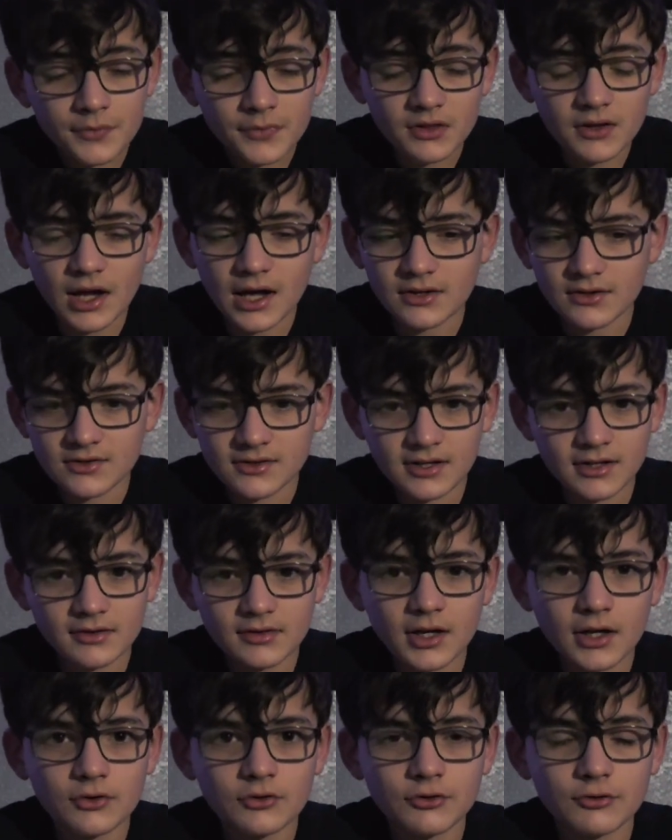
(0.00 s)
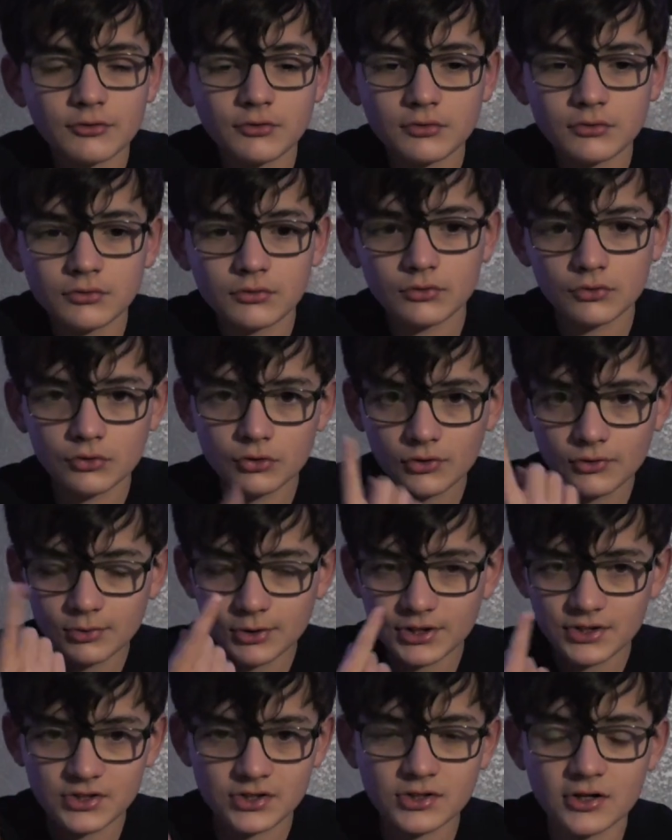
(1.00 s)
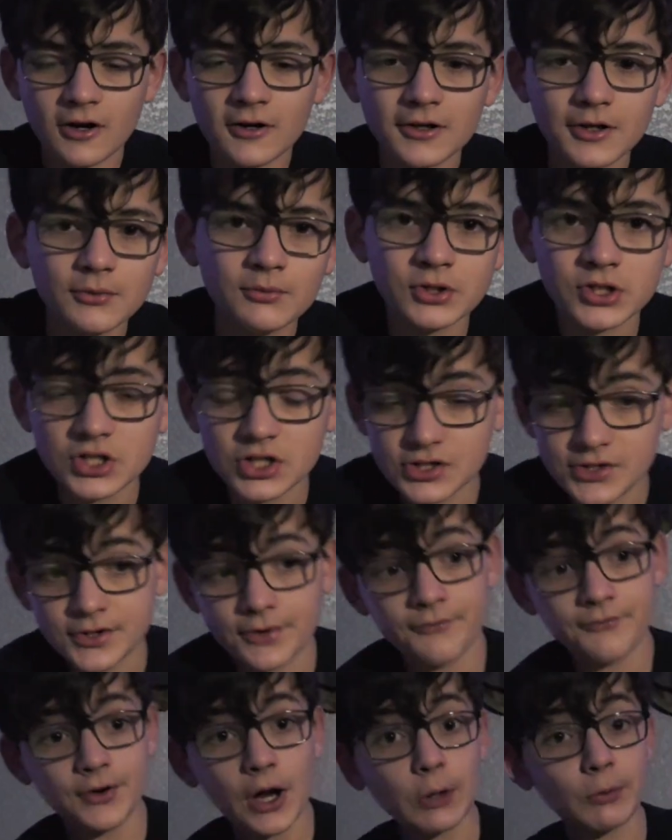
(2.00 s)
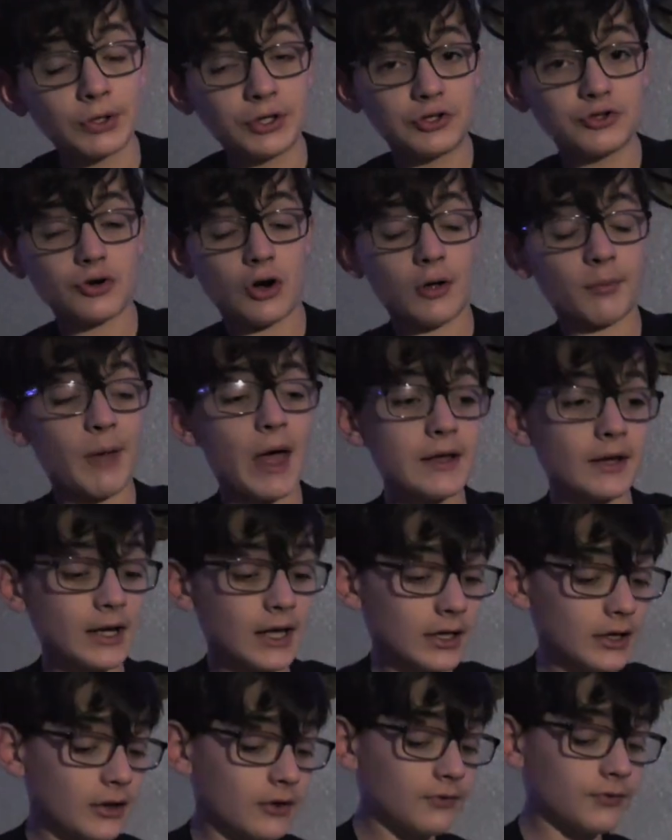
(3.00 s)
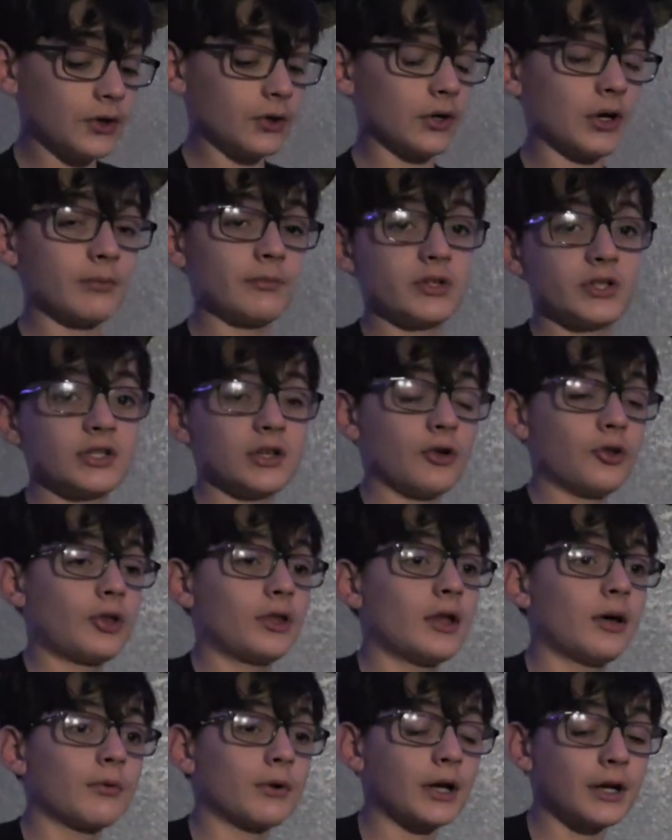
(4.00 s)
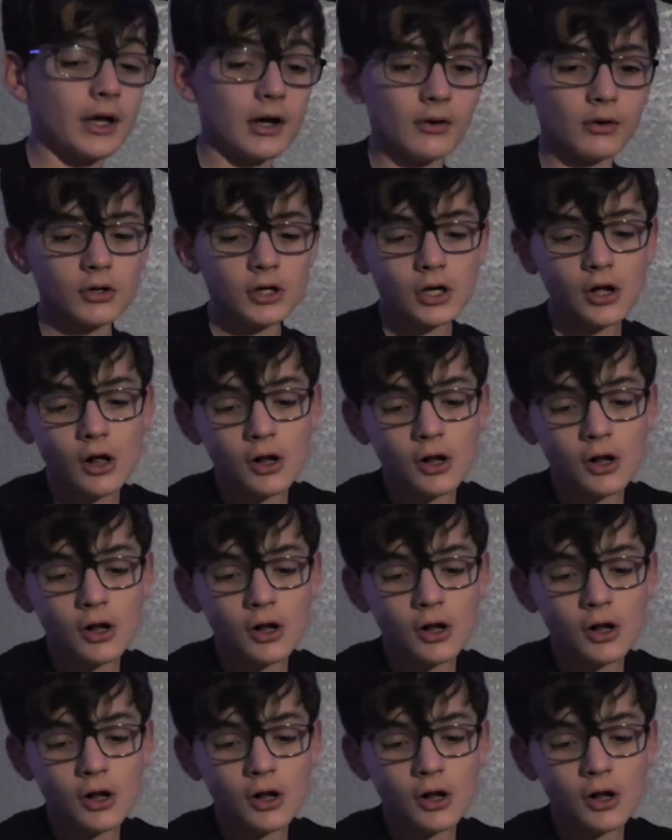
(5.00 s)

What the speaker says: that has 10,000 twists on it, which is a very strong magnetic field. I'm just telling you that right now.